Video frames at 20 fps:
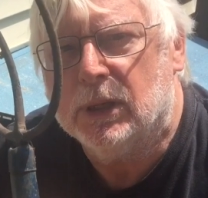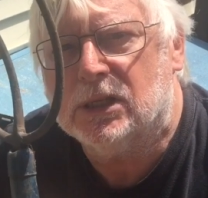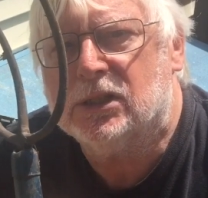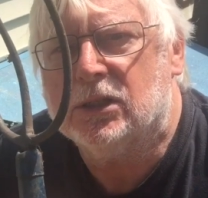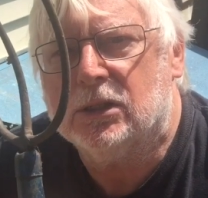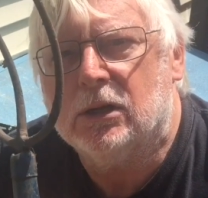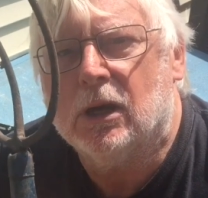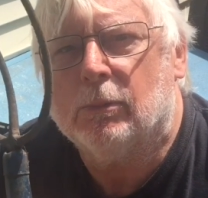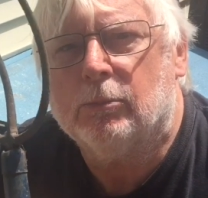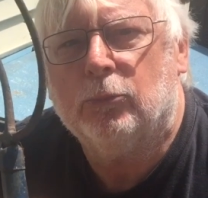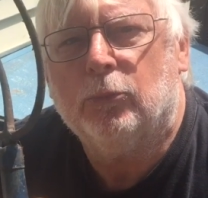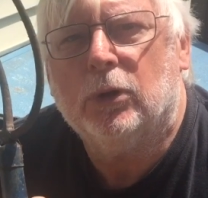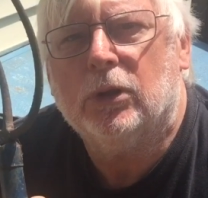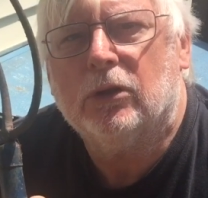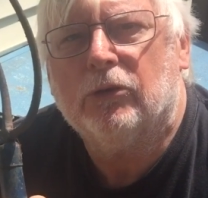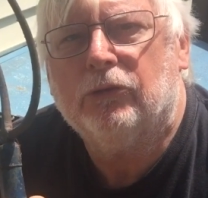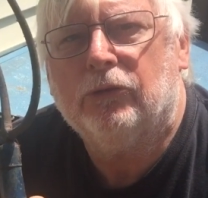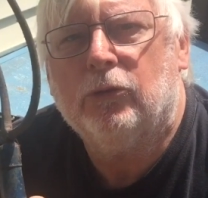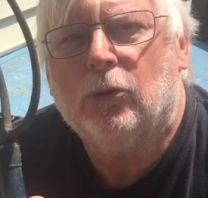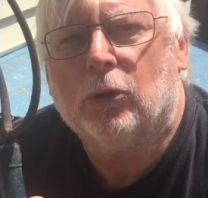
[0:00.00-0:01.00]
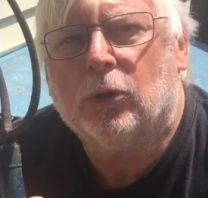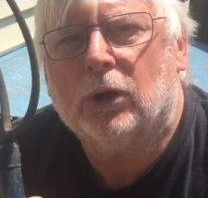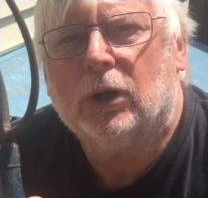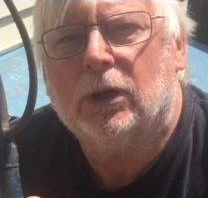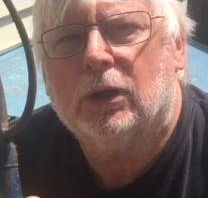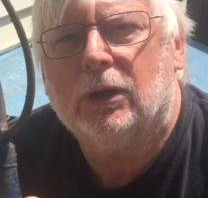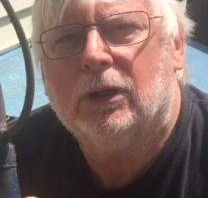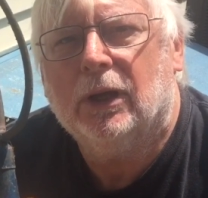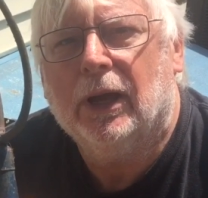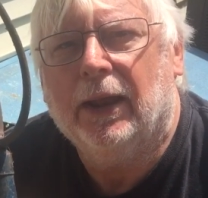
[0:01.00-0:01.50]
mix it up with a
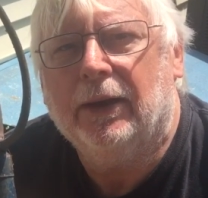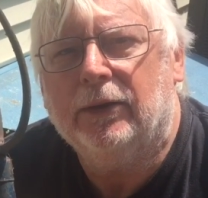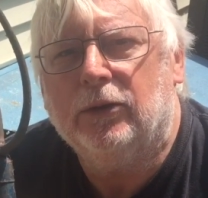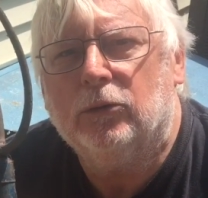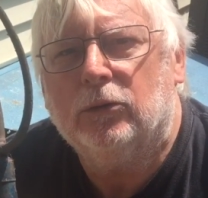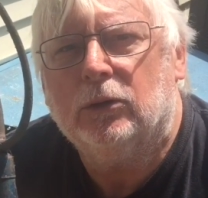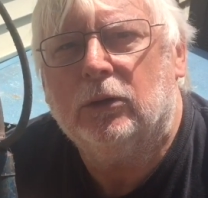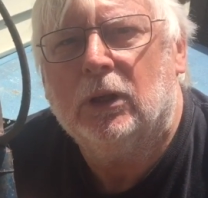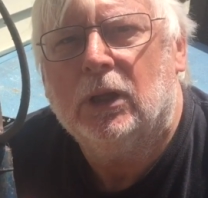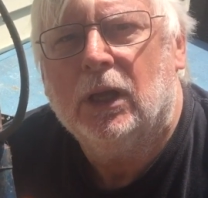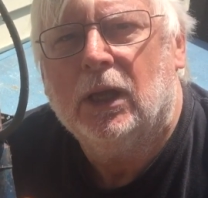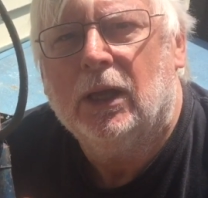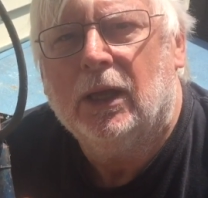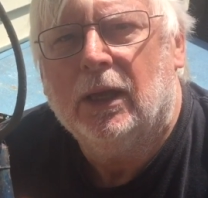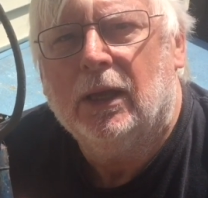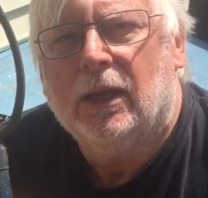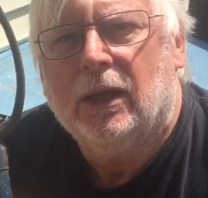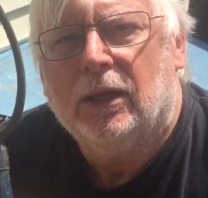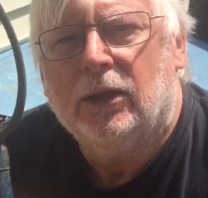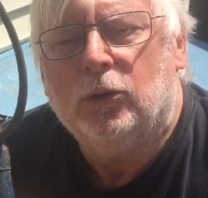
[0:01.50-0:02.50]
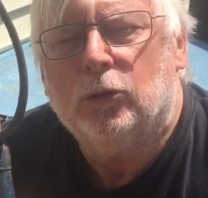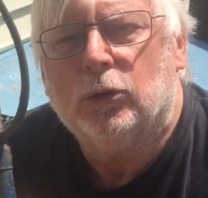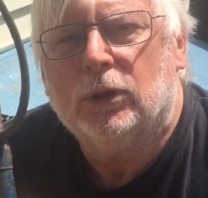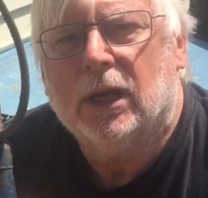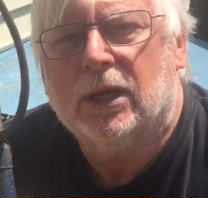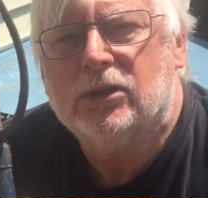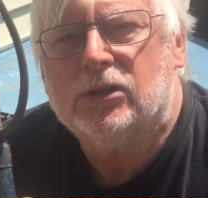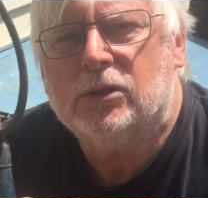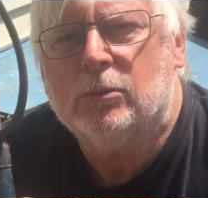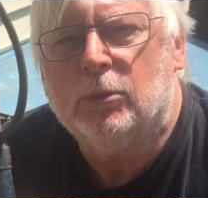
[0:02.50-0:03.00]
fork and you'll
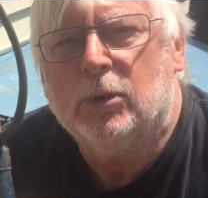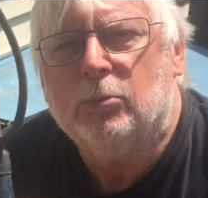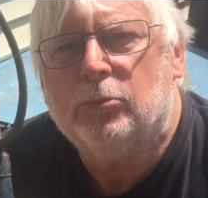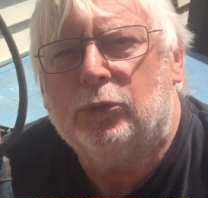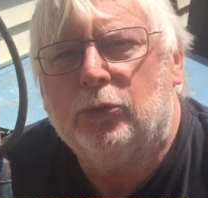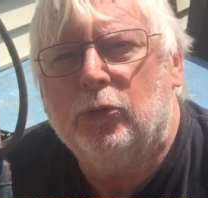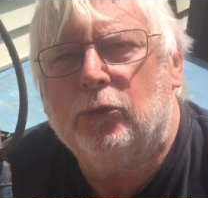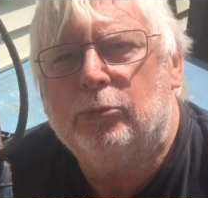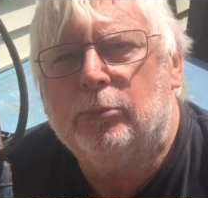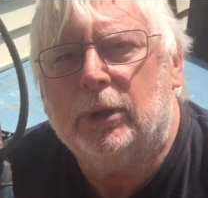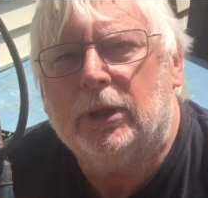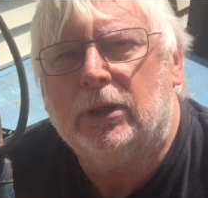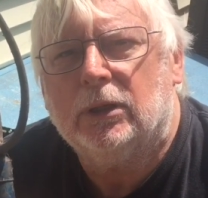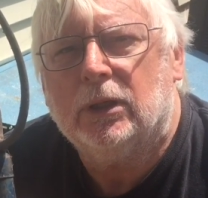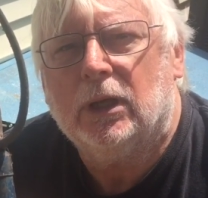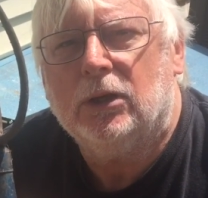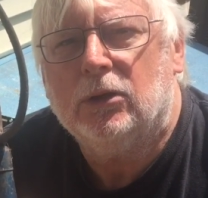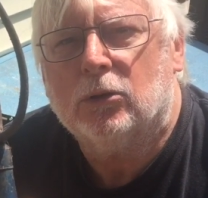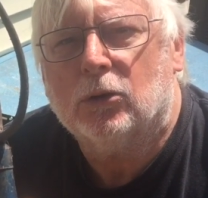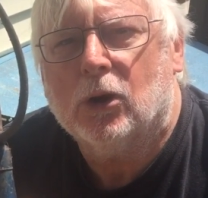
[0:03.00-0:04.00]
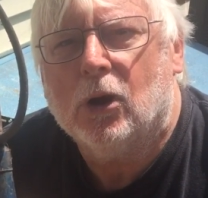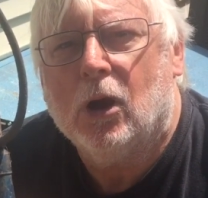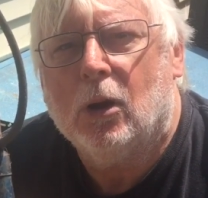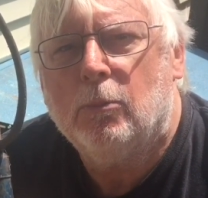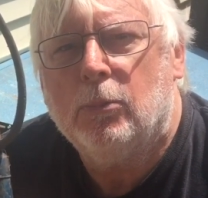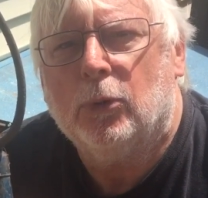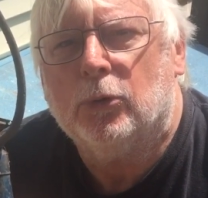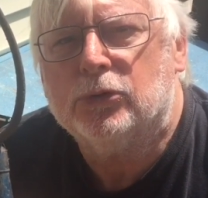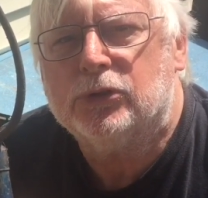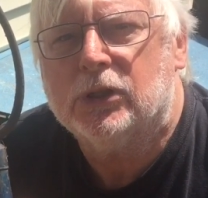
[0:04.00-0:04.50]
get some improvement in your
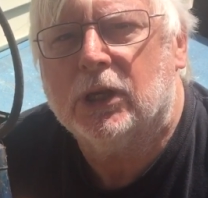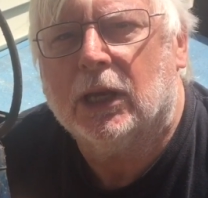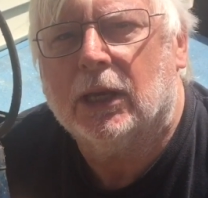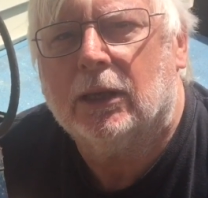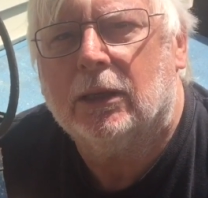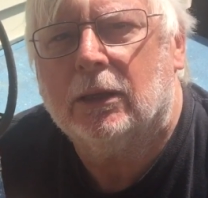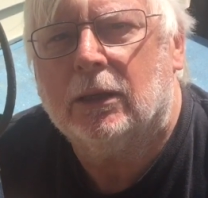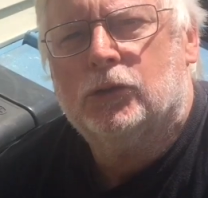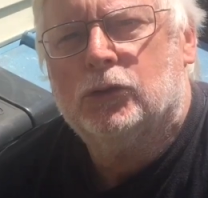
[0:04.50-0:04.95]
composting.